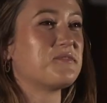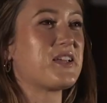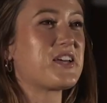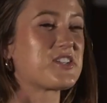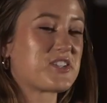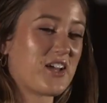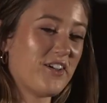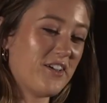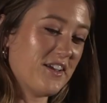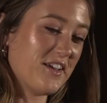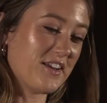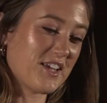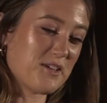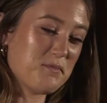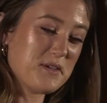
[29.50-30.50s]
Blake
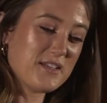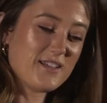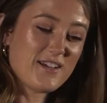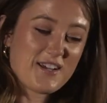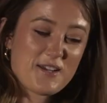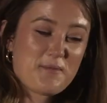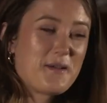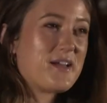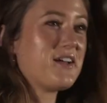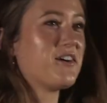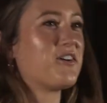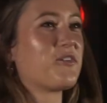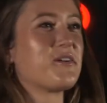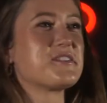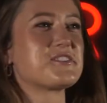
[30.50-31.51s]
Shelton, Camila
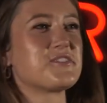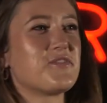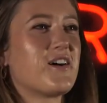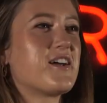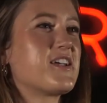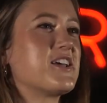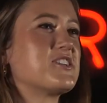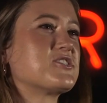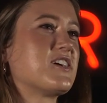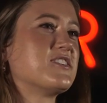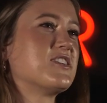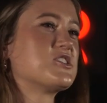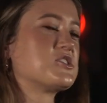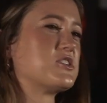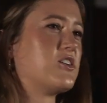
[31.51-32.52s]
Cabello, Gwen Stefani, John
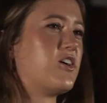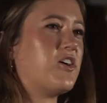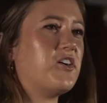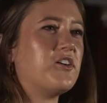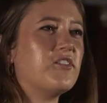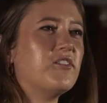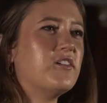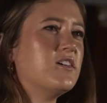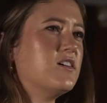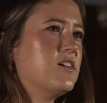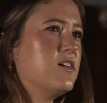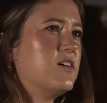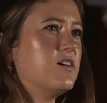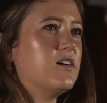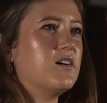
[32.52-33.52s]
Legend, all
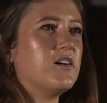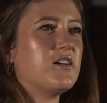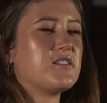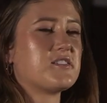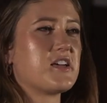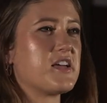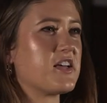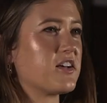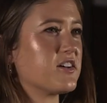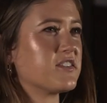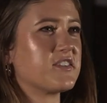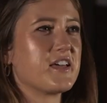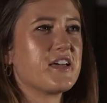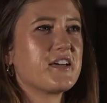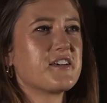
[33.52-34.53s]
saying
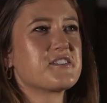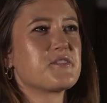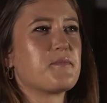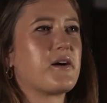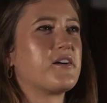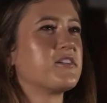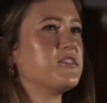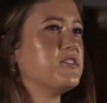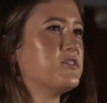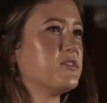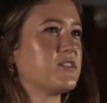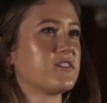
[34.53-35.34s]
good things about you,